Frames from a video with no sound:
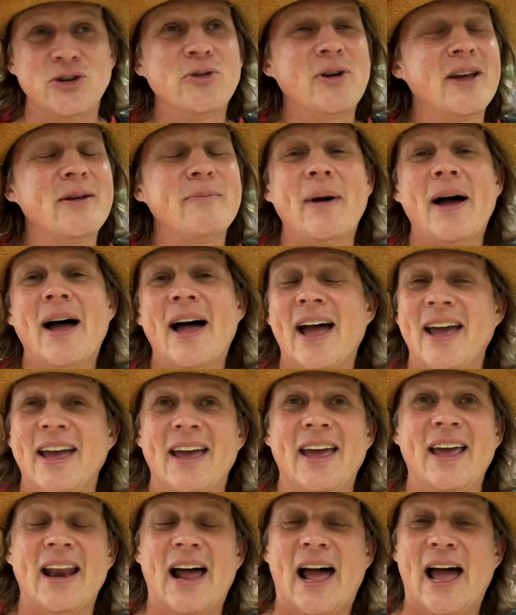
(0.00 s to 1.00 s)
You can buy
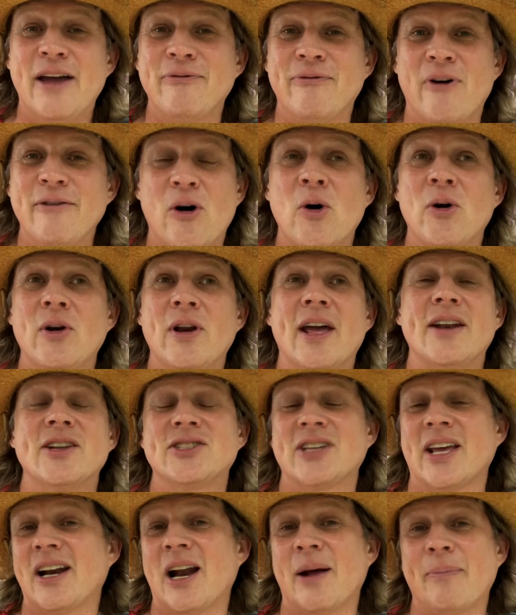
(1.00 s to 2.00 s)
an iPhone and
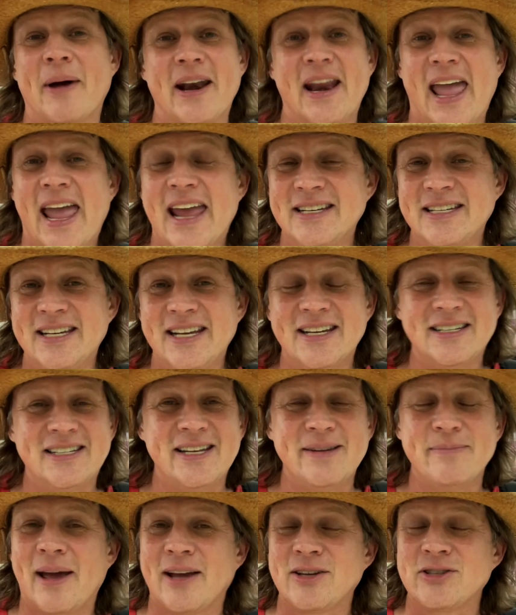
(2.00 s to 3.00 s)
set it up on
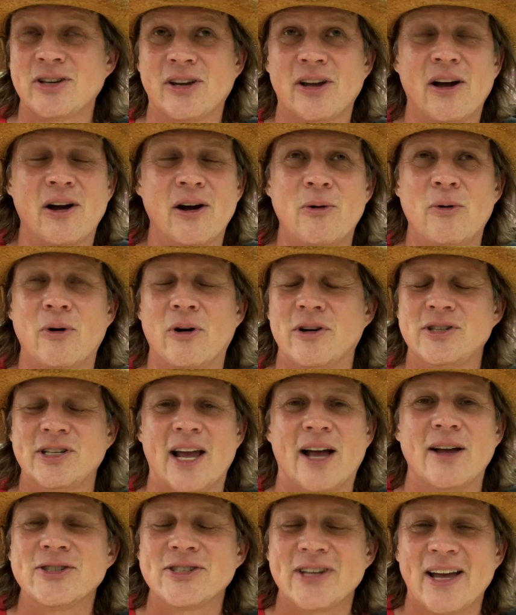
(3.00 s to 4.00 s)
AT&T Mexico or
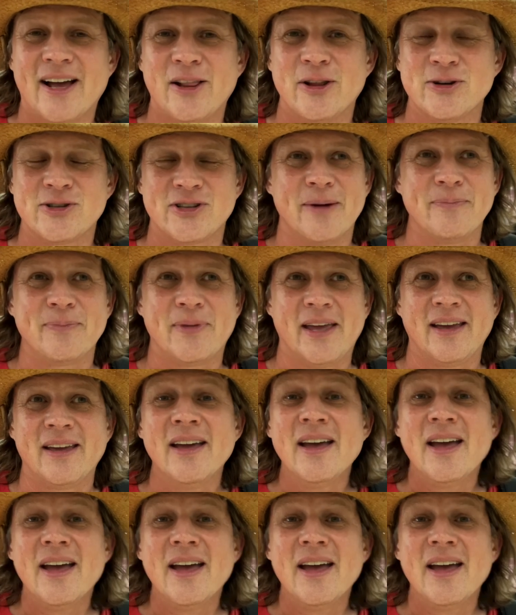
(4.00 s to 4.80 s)
Telcel or something.